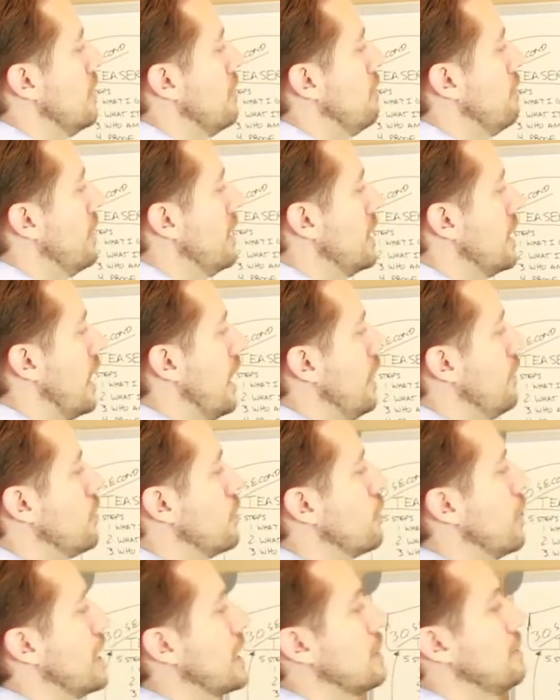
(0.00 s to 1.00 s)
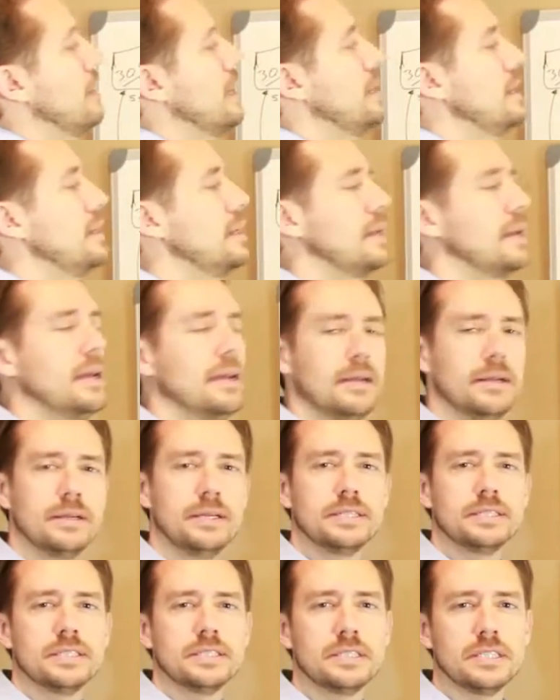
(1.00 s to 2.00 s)
but I would recommend it.
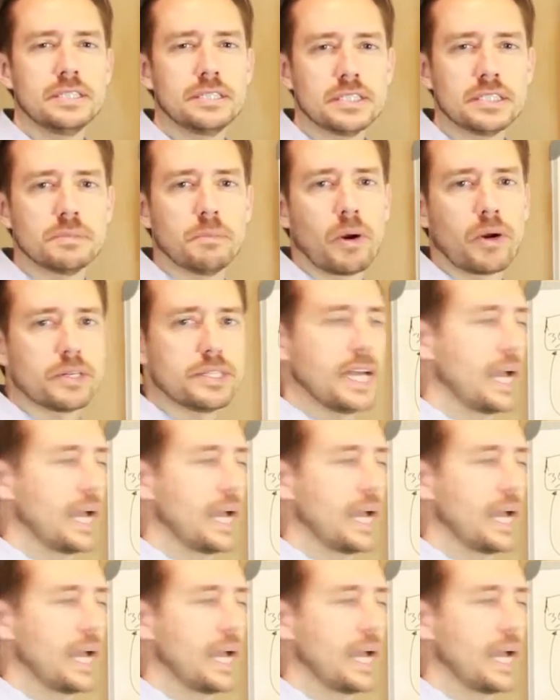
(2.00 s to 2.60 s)
It's a smart